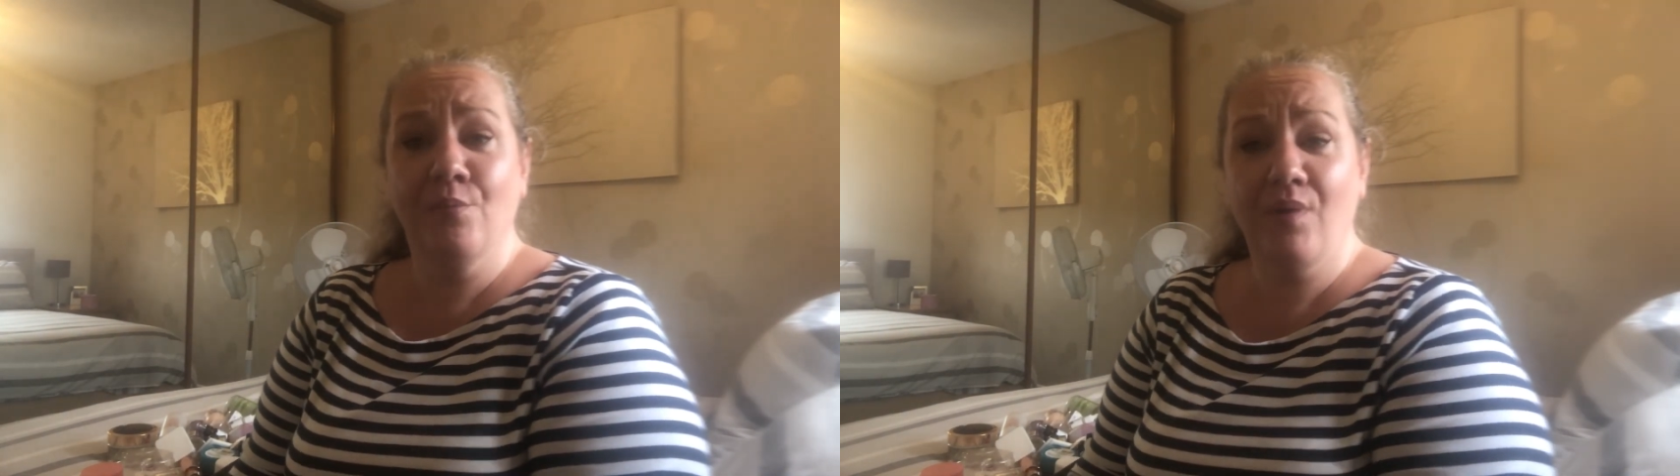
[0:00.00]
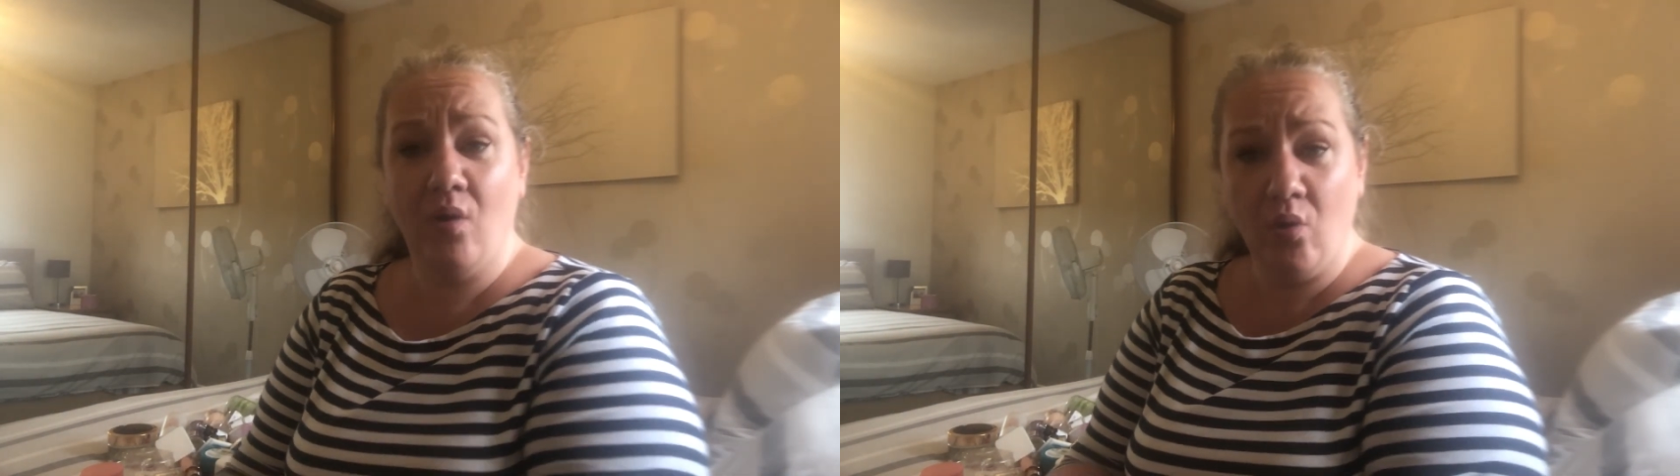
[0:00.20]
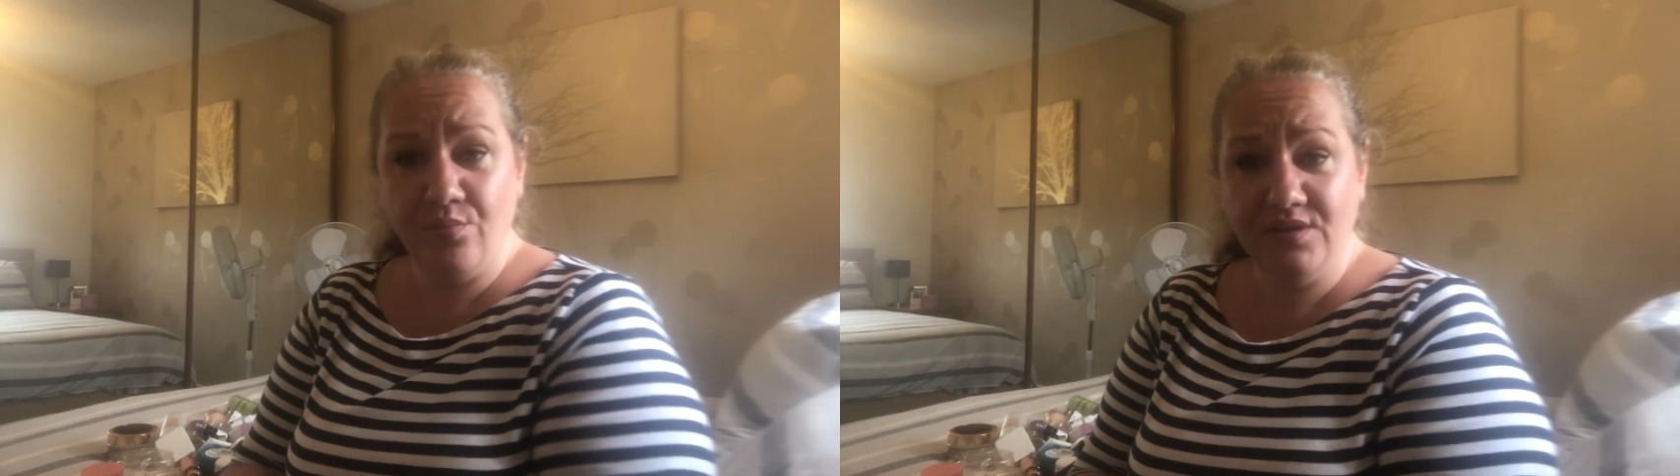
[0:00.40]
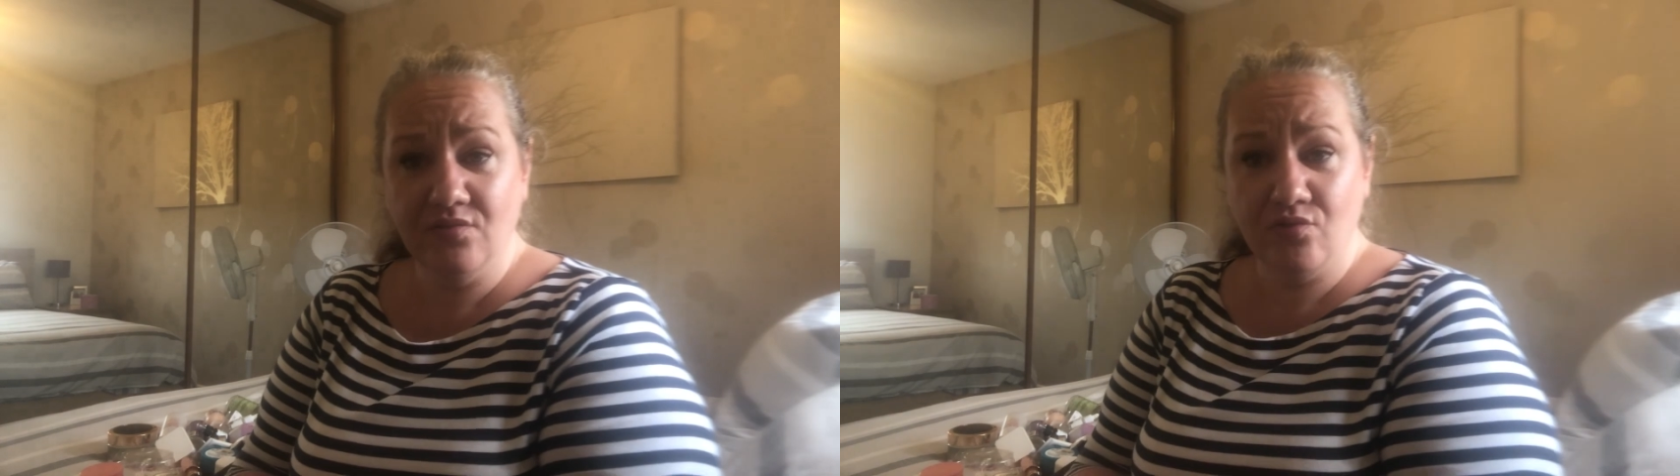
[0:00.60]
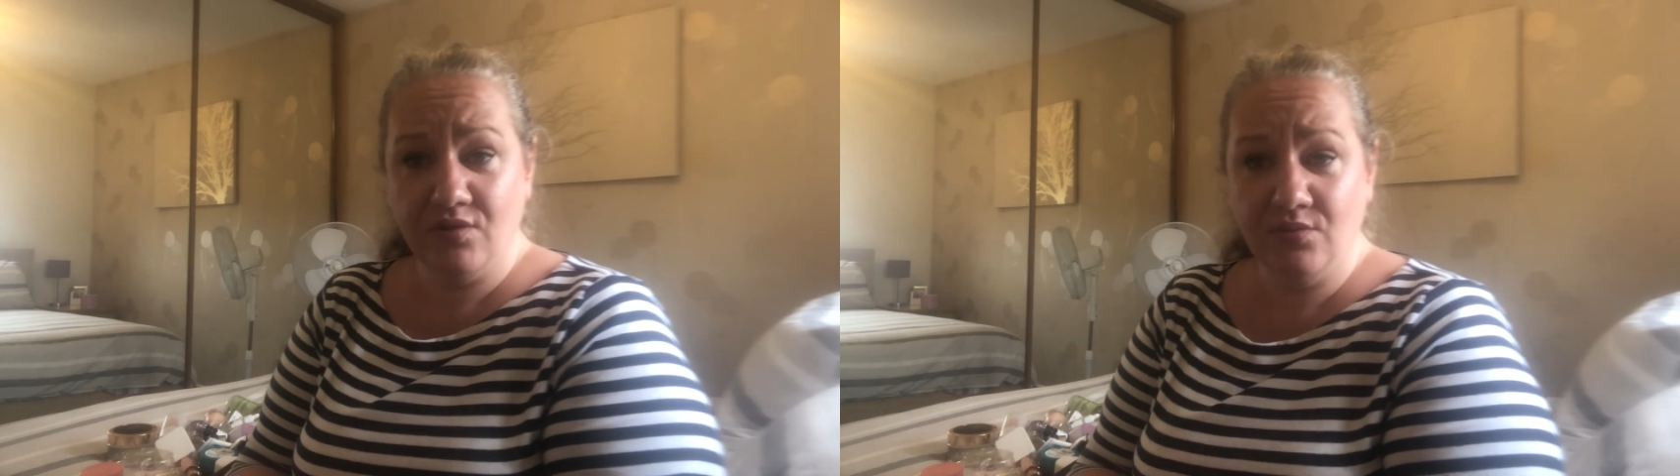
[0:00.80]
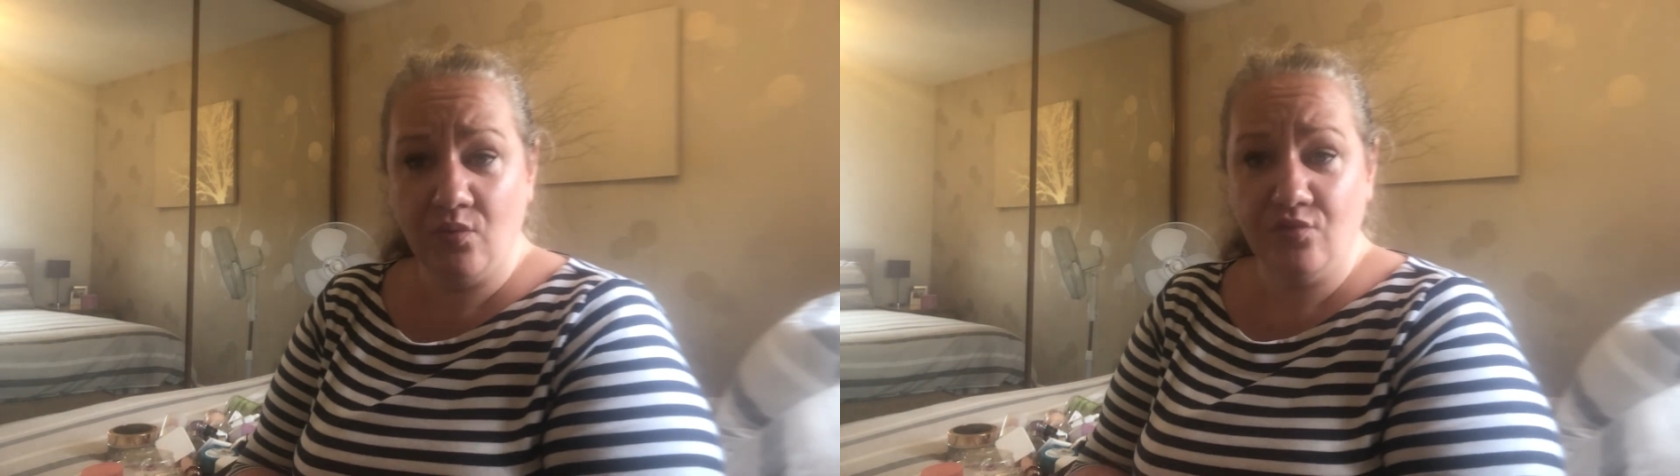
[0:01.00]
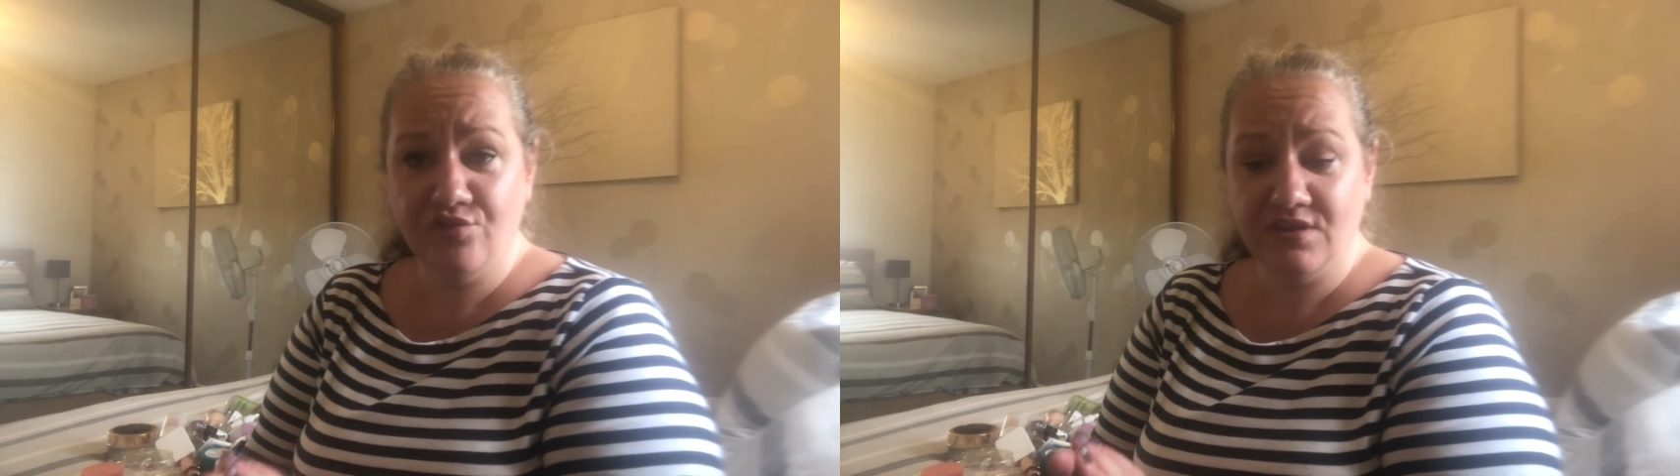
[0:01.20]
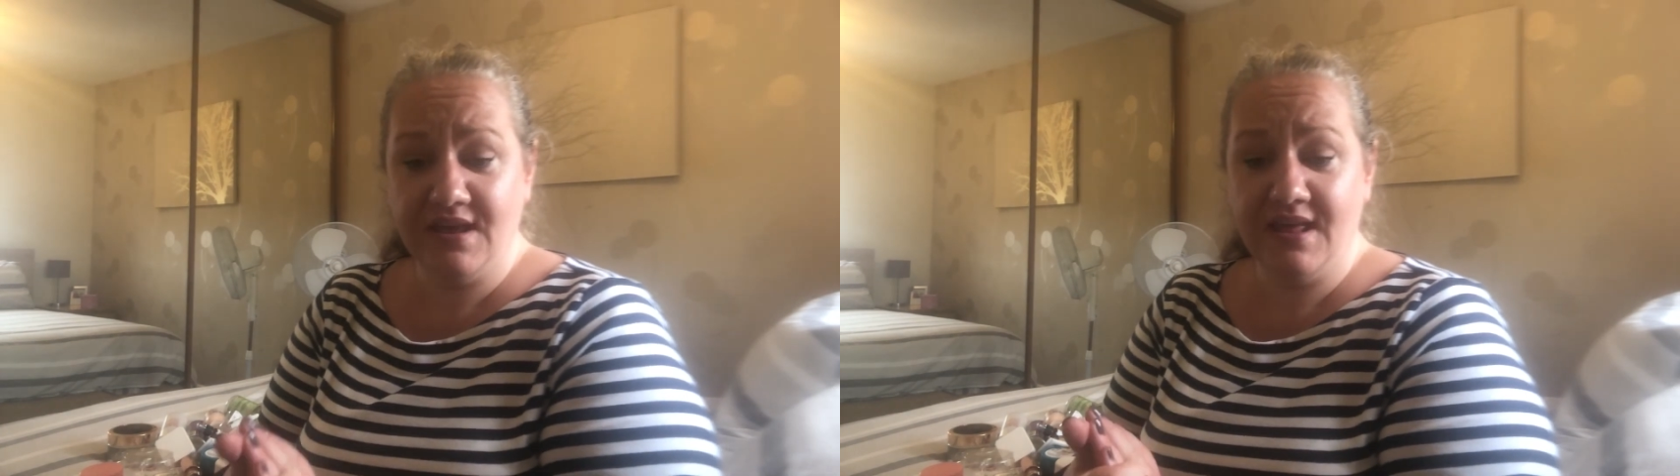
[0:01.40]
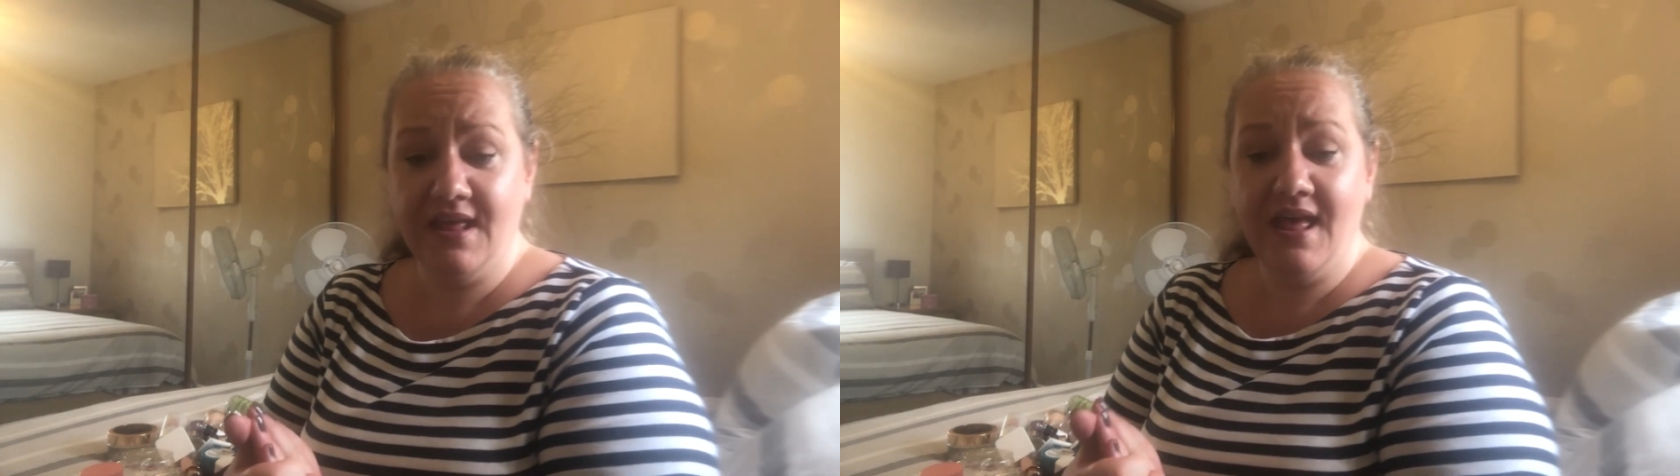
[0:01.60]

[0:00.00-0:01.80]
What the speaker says: but I hope you enjoyed watching it,